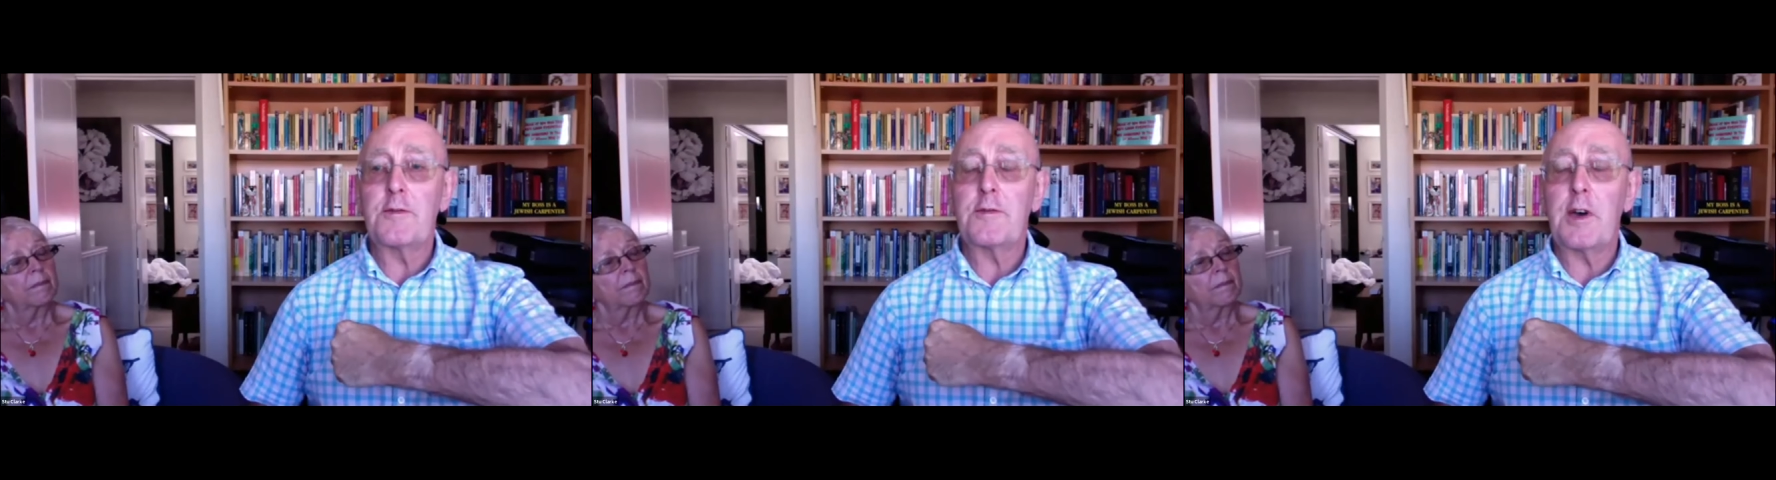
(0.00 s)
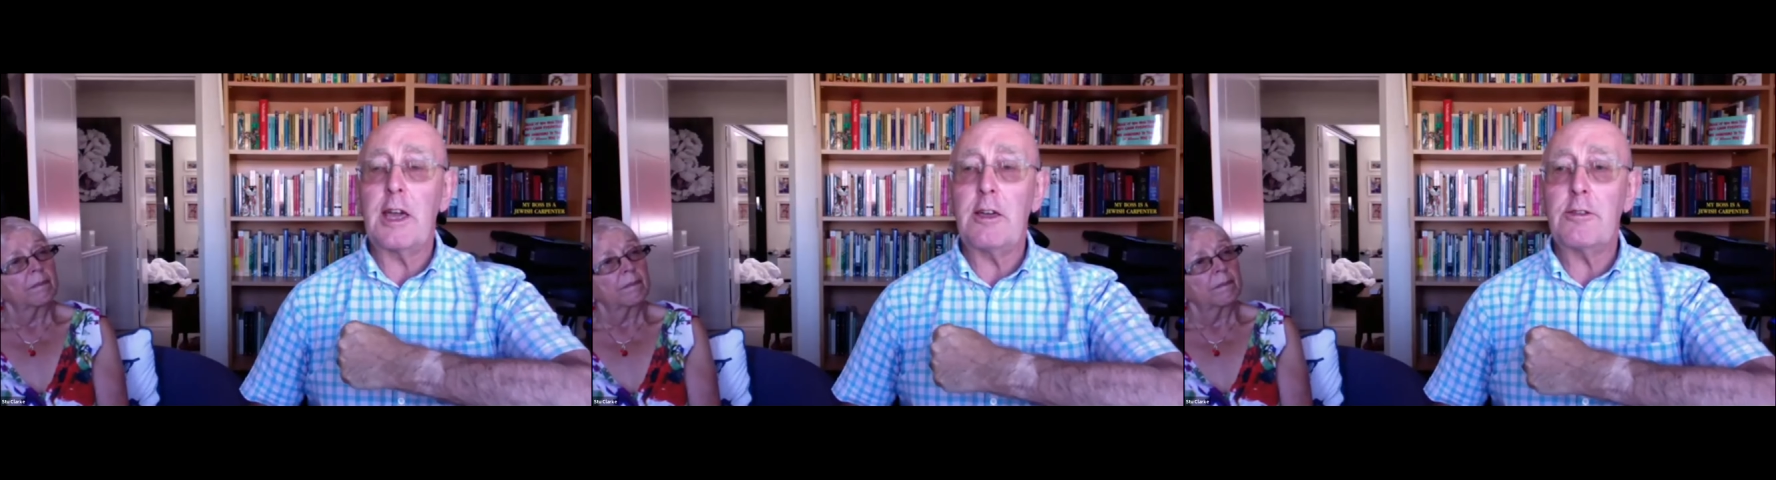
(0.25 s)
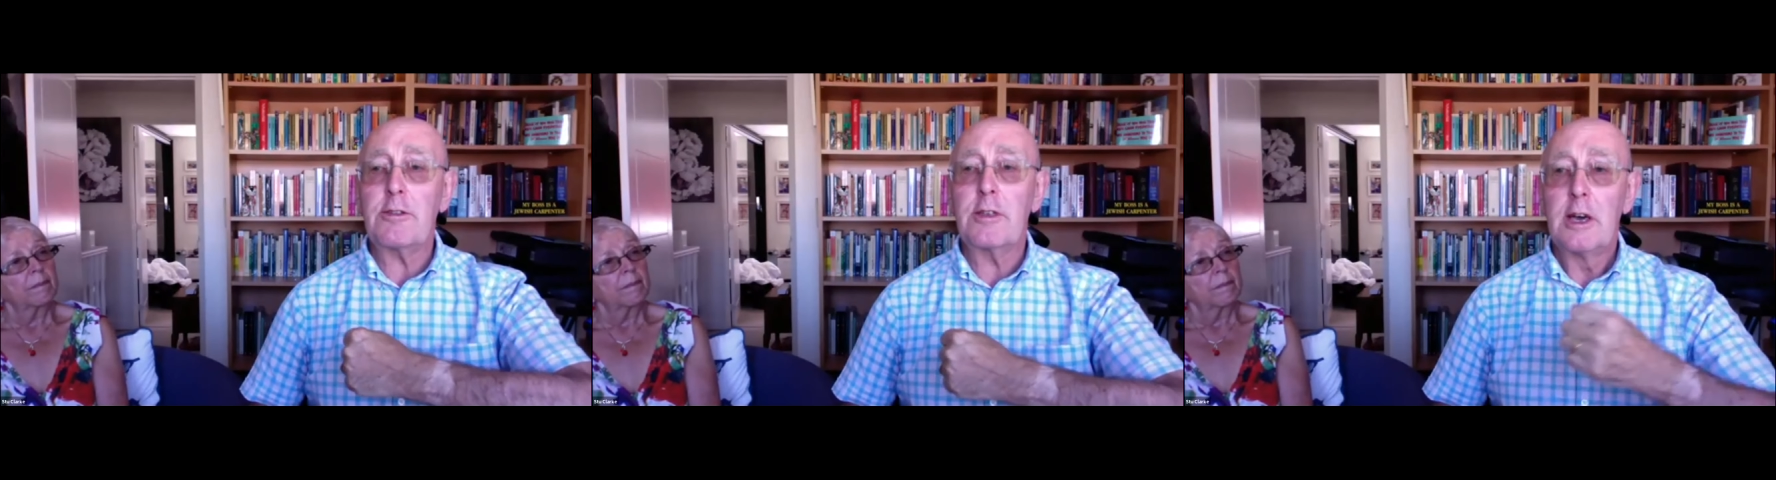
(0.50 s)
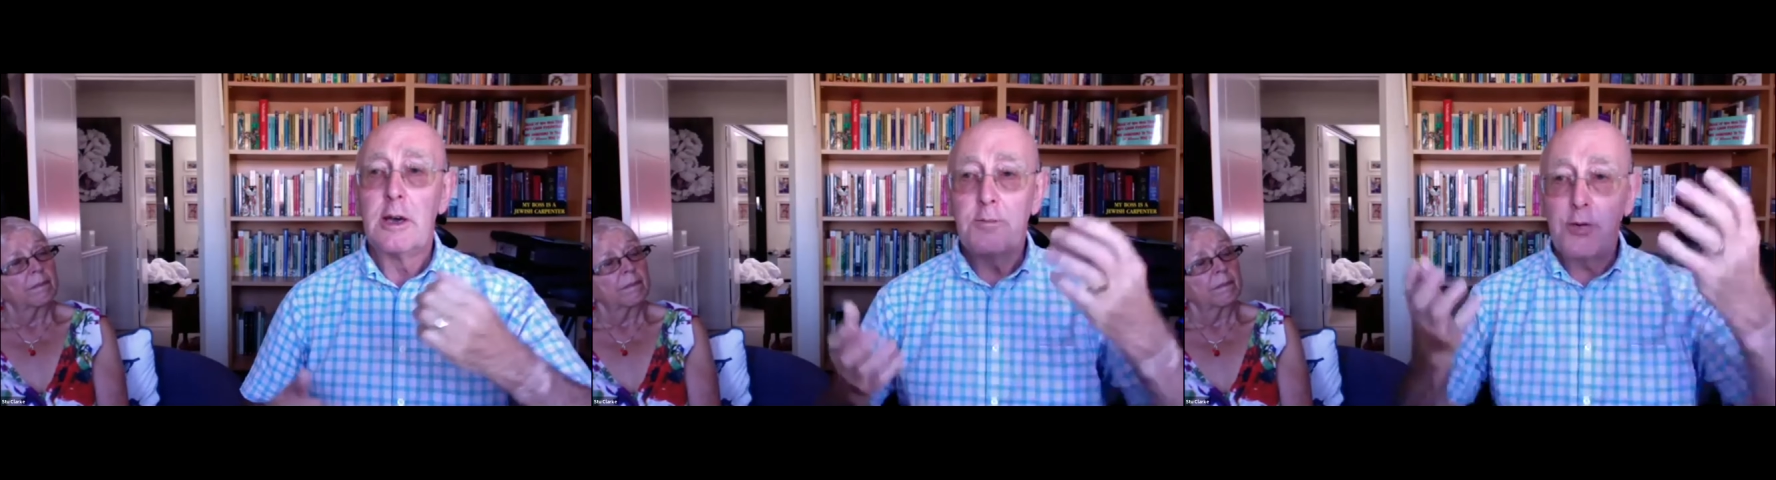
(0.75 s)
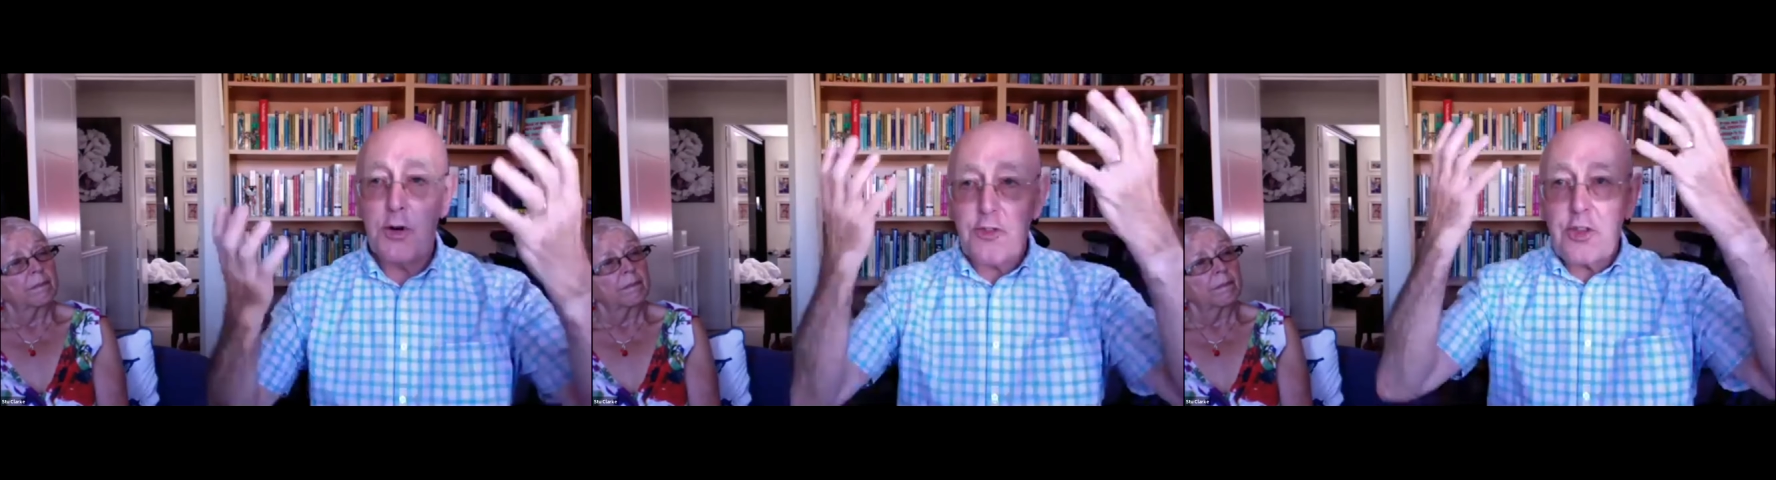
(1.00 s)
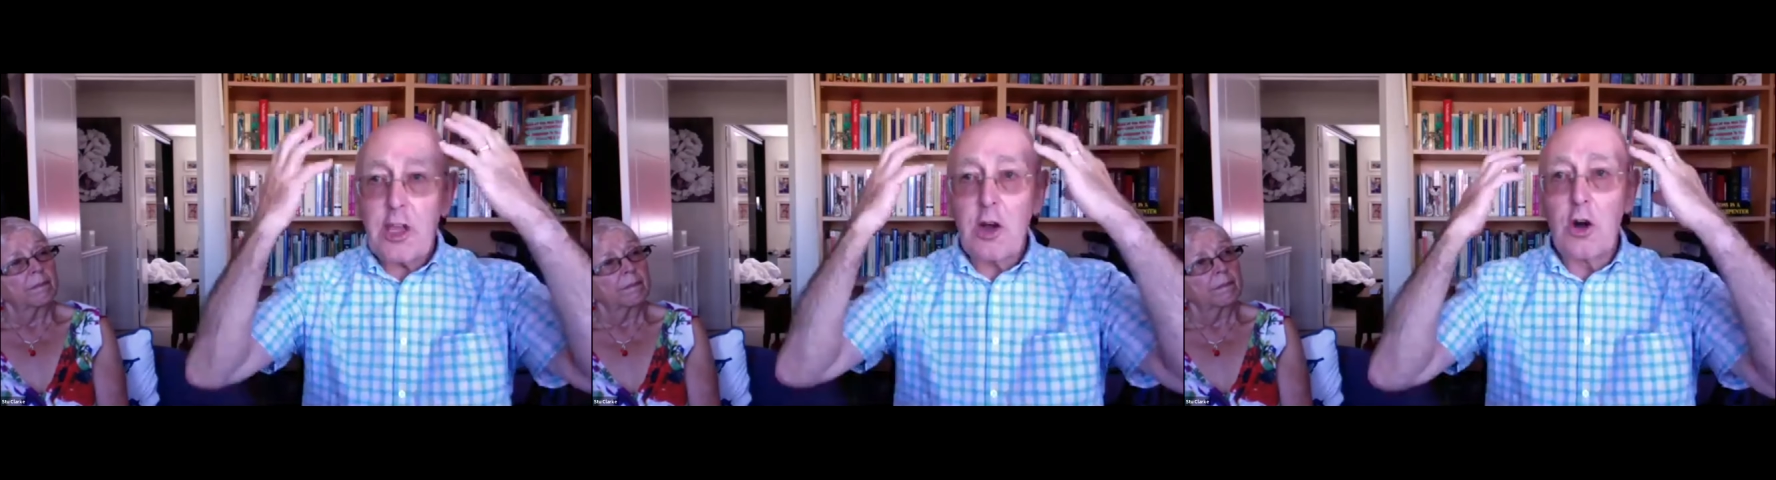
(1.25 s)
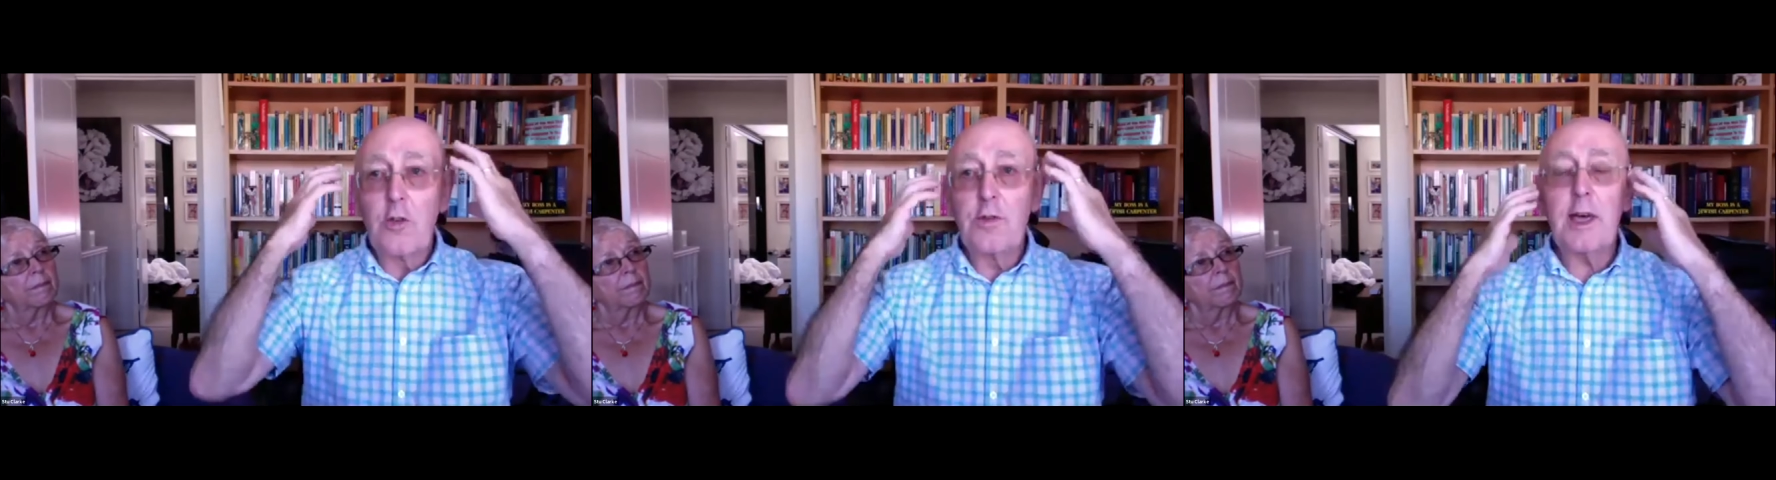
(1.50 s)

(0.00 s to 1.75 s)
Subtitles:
of faith, putting on